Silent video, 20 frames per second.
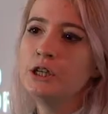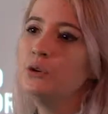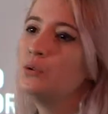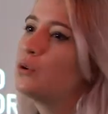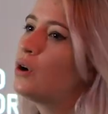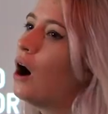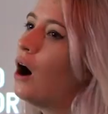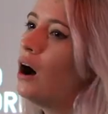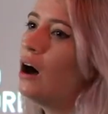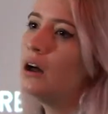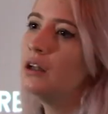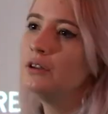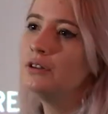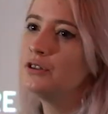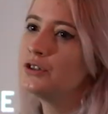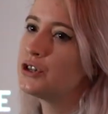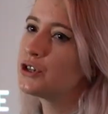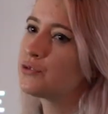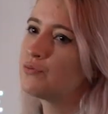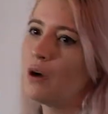You
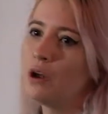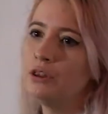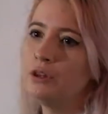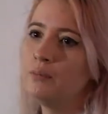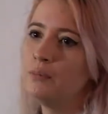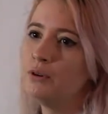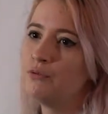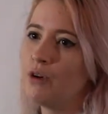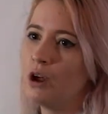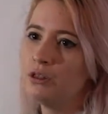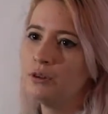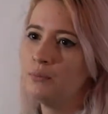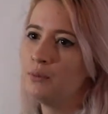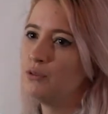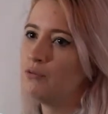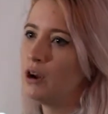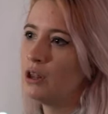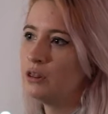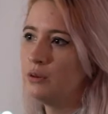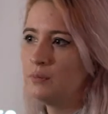can't just run them and run them
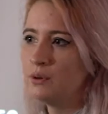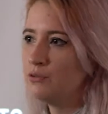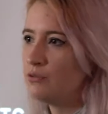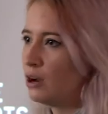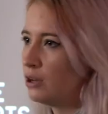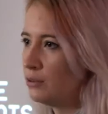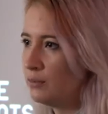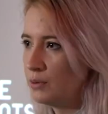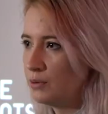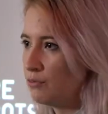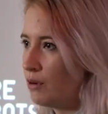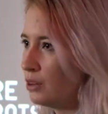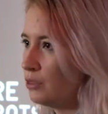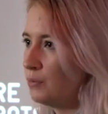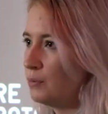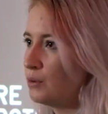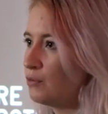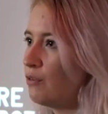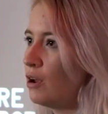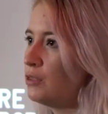and run them and run them and run
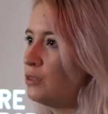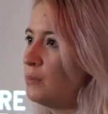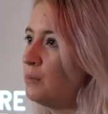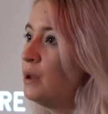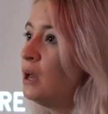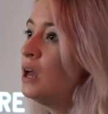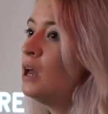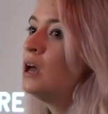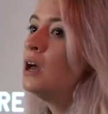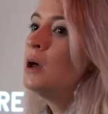them and run them.